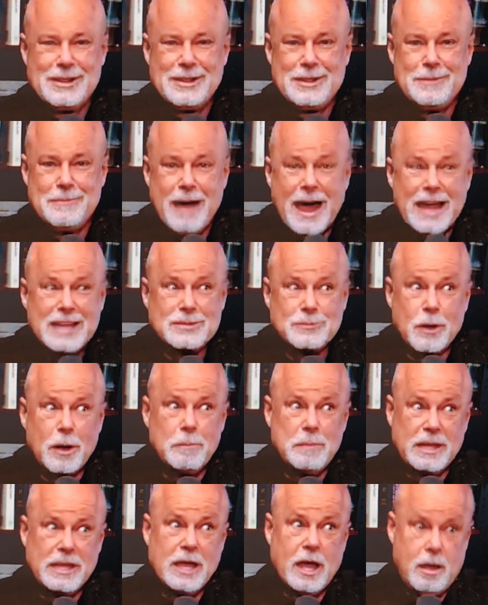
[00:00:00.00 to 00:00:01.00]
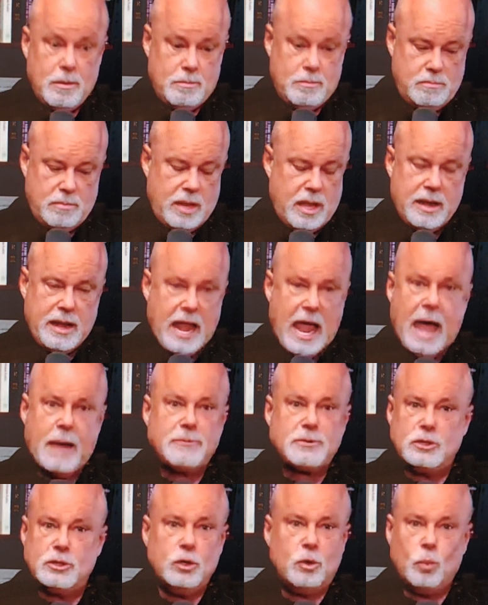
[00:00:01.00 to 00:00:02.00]
You might as well become an
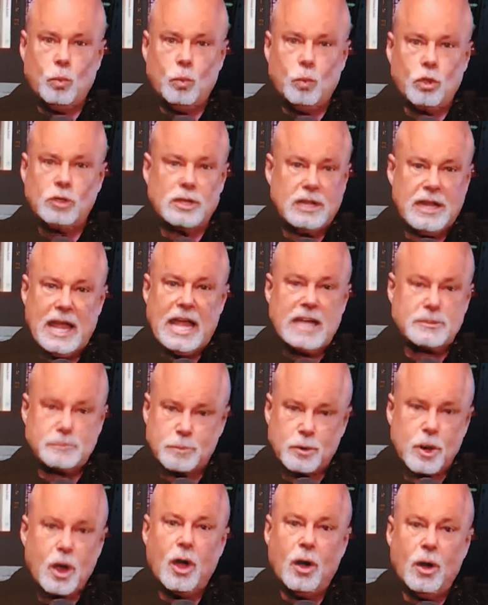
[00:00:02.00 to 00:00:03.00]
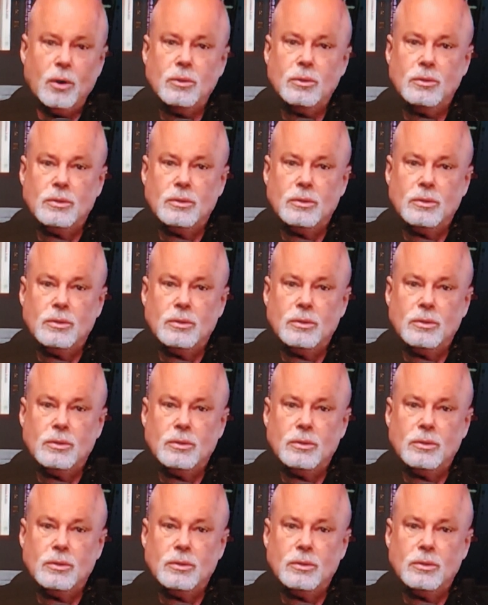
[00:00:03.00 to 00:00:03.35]
absolute world-class pro